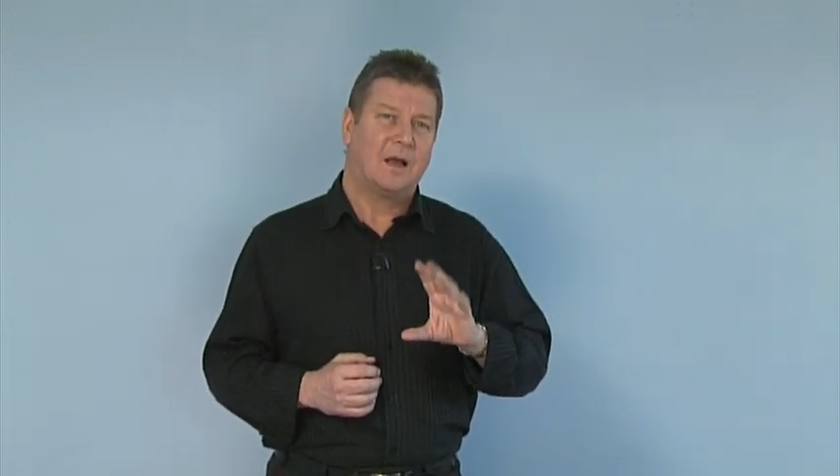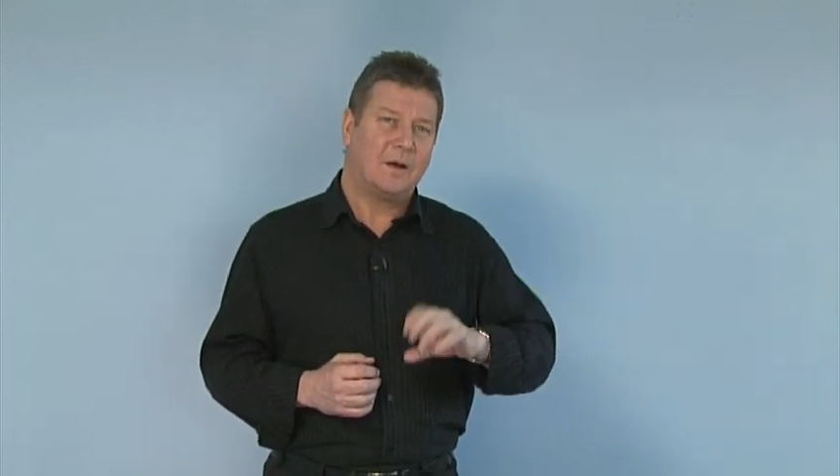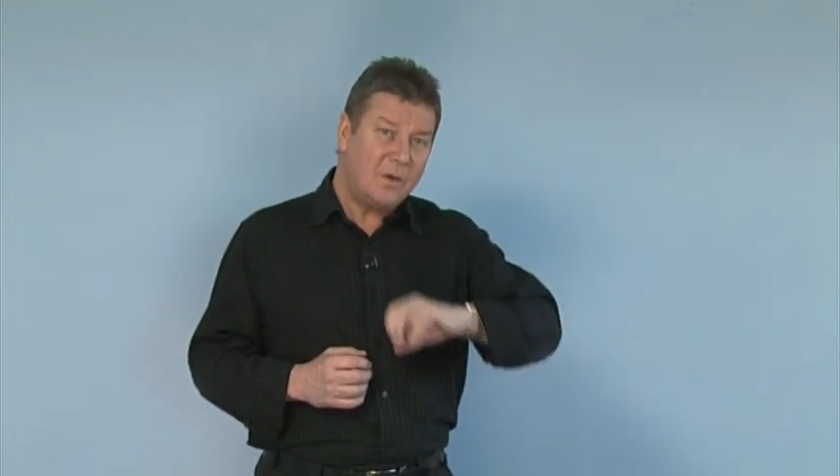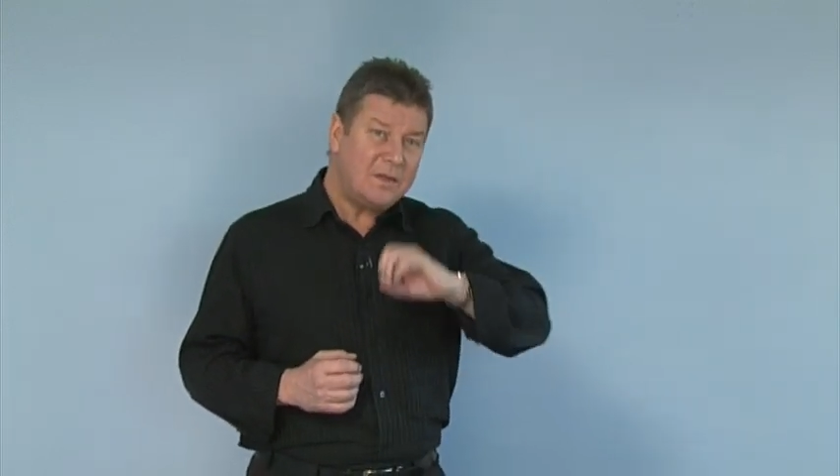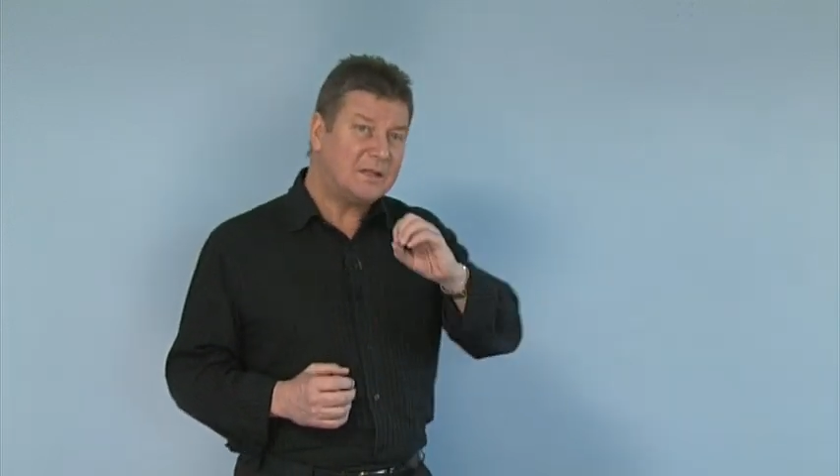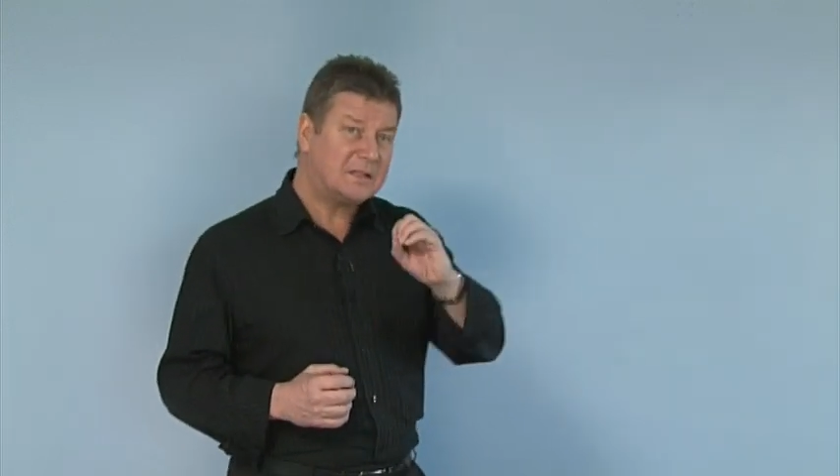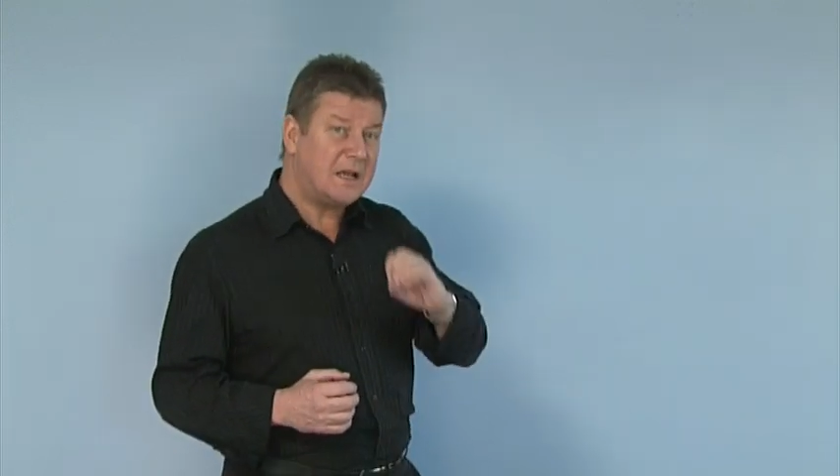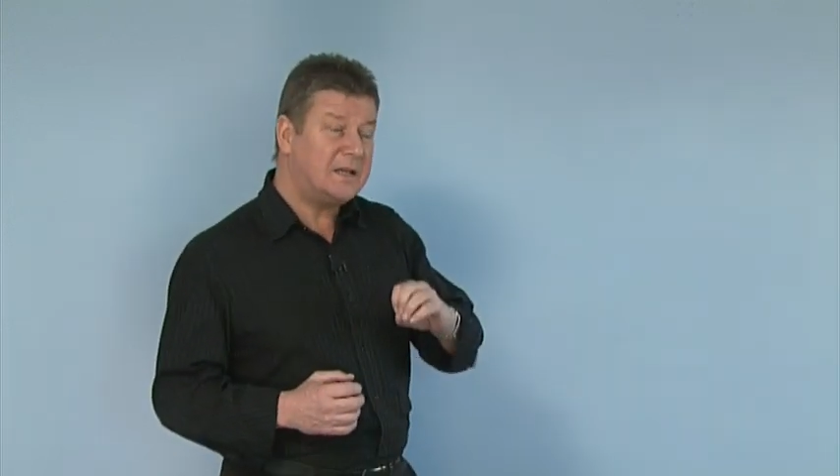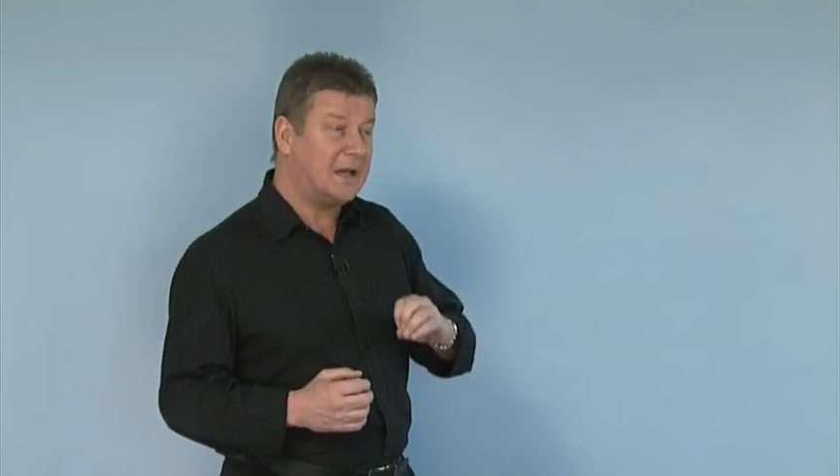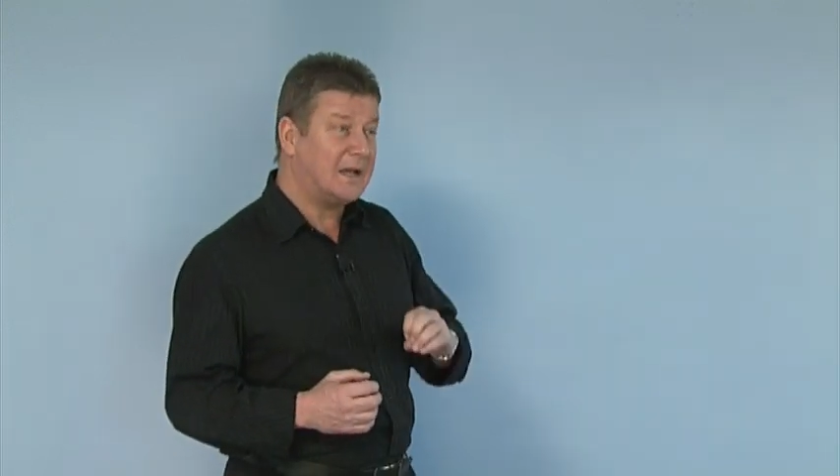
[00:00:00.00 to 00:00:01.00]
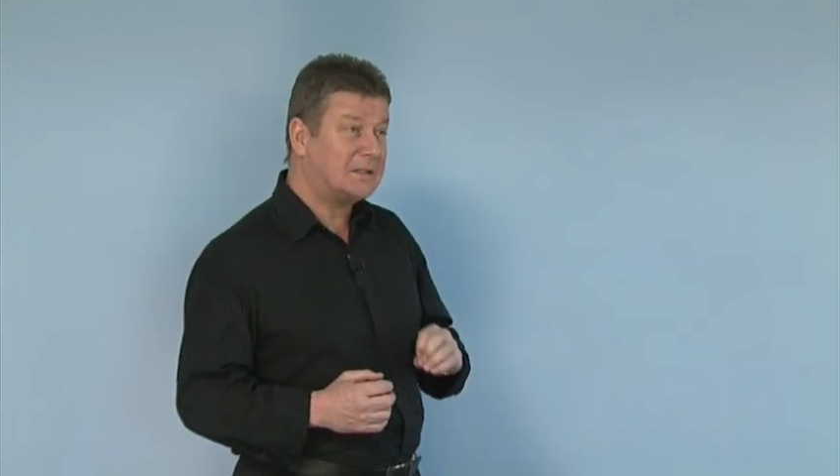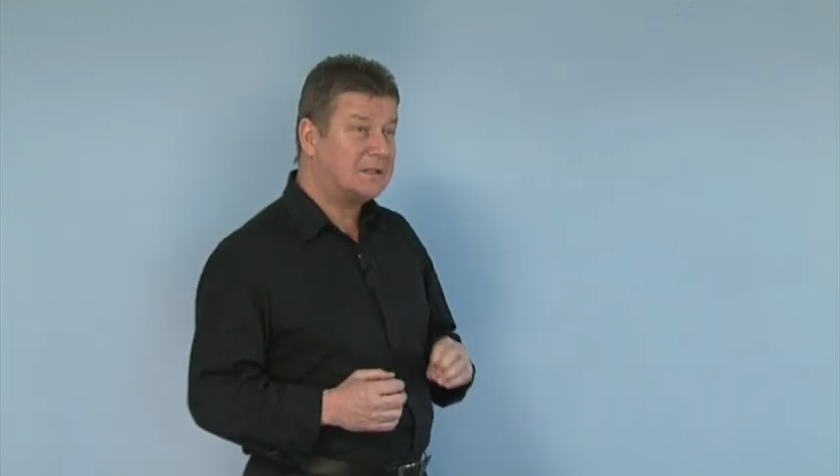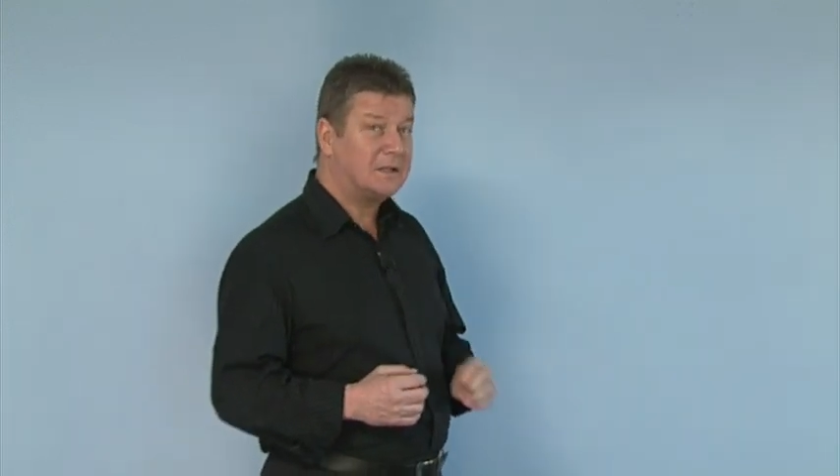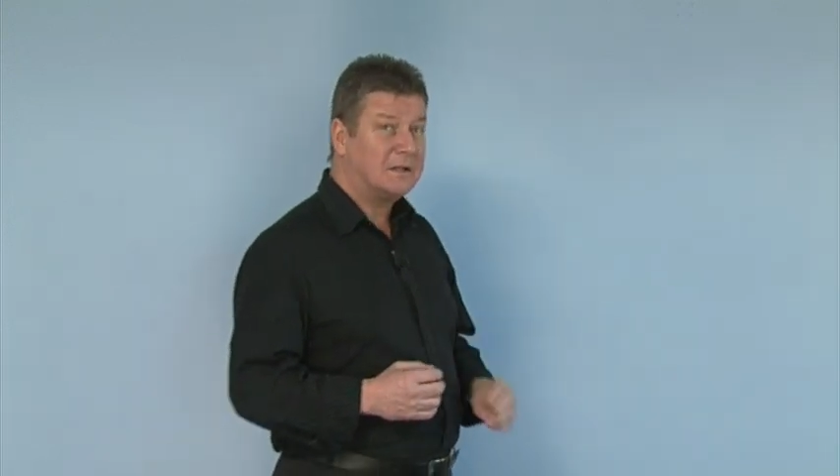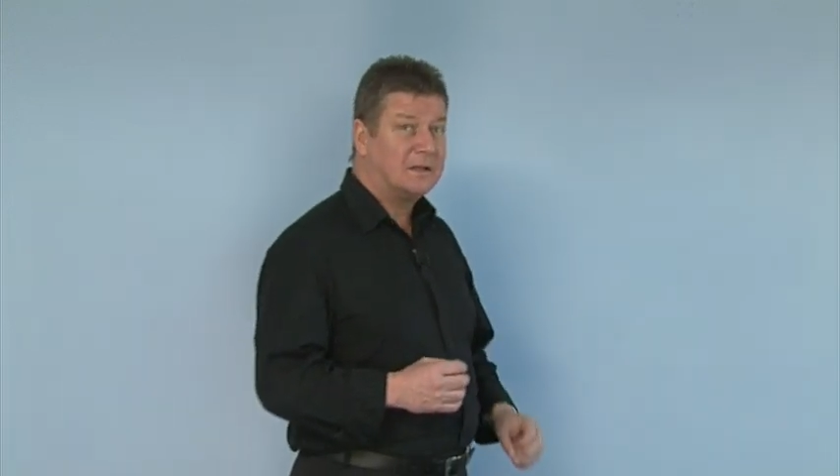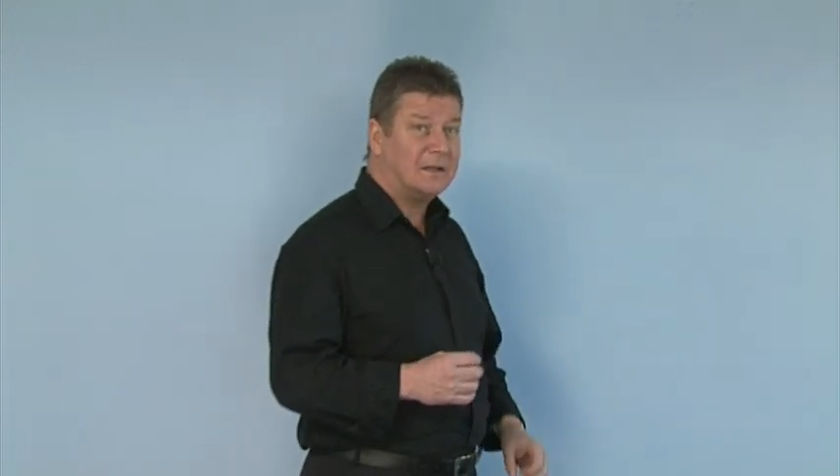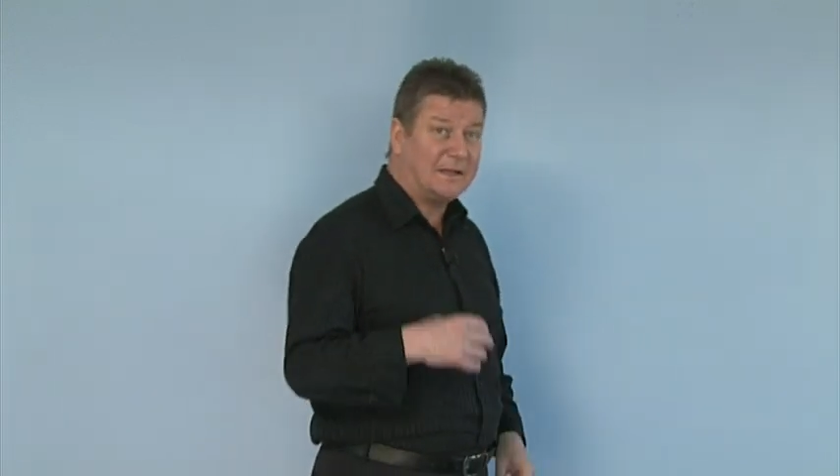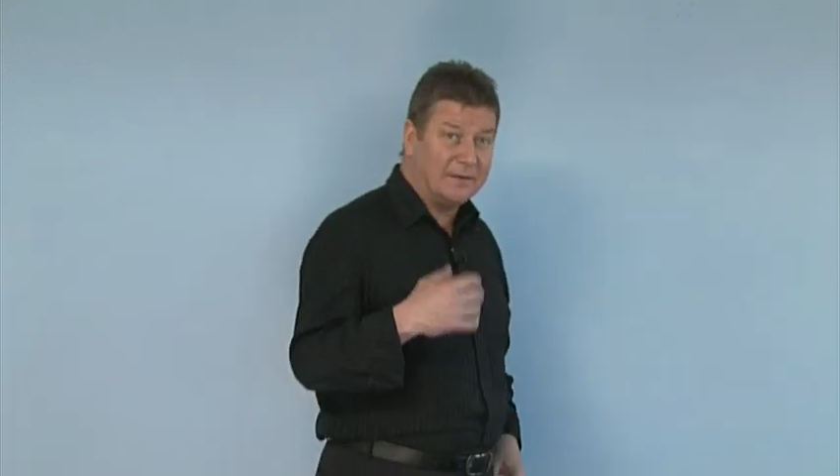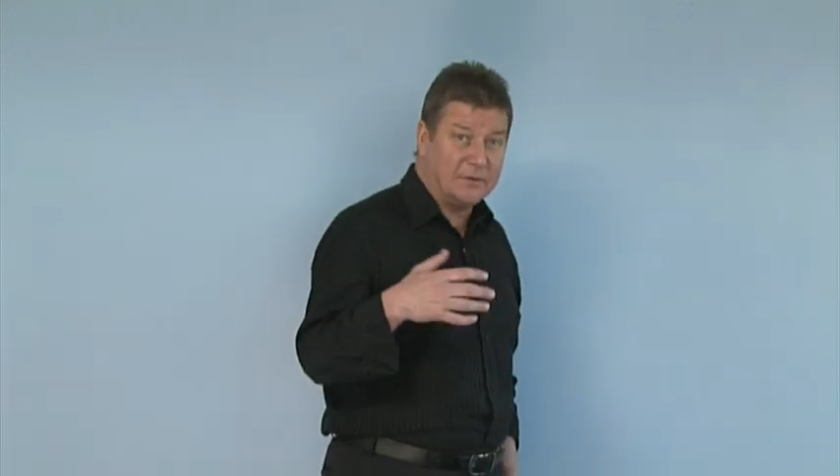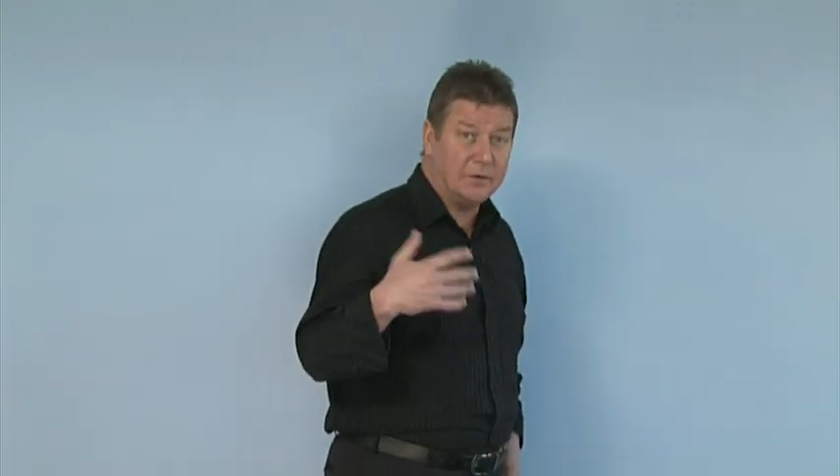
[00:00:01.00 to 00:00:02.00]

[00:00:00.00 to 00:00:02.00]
And when they say yes, that gives